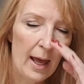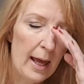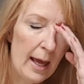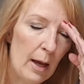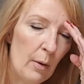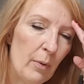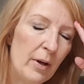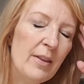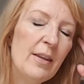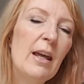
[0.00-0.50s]

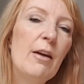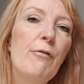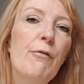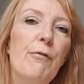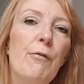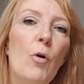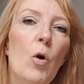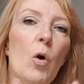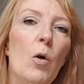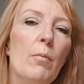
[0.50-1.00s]
And when they
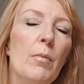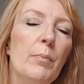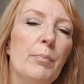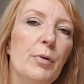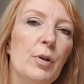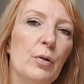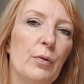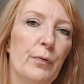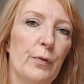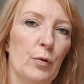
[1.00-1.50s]
form a
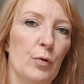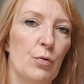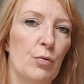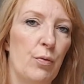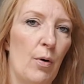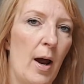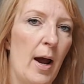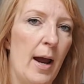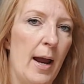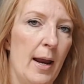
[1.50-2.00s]
beautiful
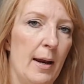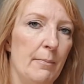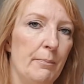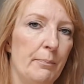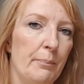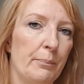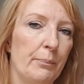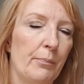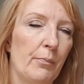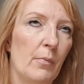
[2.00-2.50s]

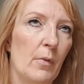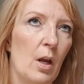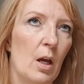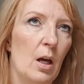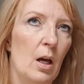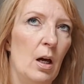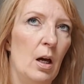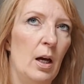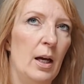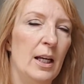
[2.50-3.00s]
trine
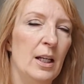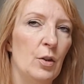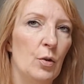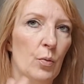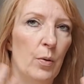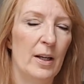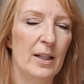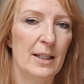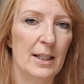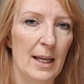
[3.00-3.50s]
uh, in
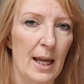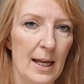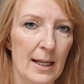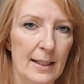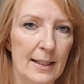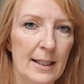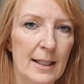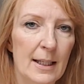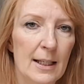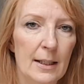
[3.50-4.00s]

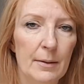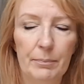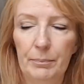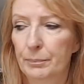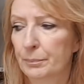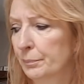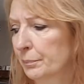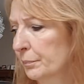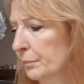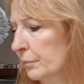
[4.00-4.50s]
2018,
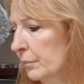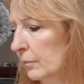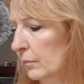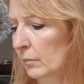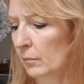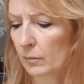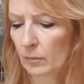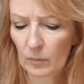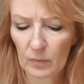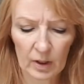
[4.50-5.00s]

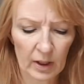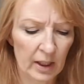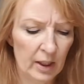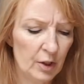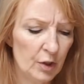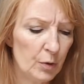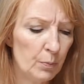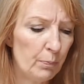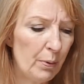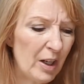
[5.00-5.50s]
and
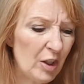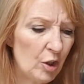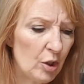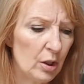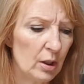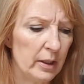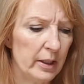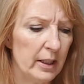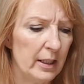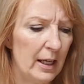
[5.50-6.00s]

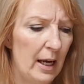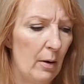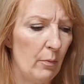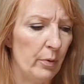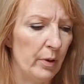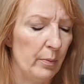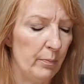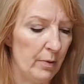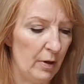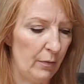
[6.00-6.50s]
especially that
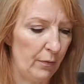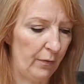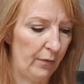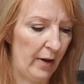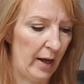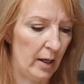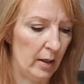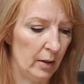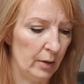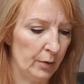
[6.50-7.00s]
will be
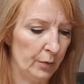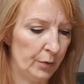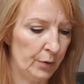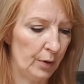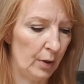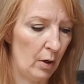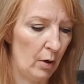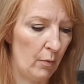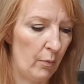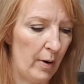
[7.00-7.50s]
felt
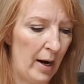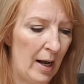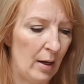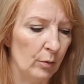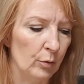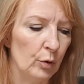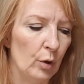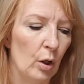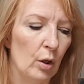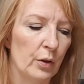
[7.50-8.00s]

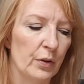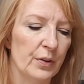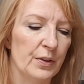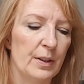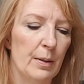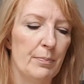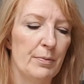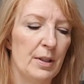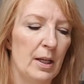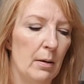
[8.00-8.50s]
around August,
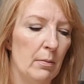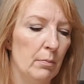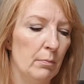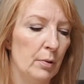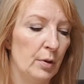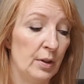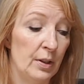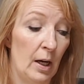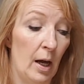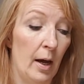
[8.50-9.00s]
September
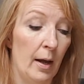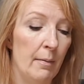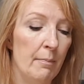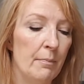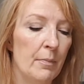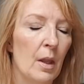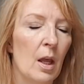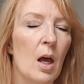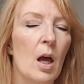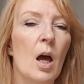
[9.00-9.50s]
time,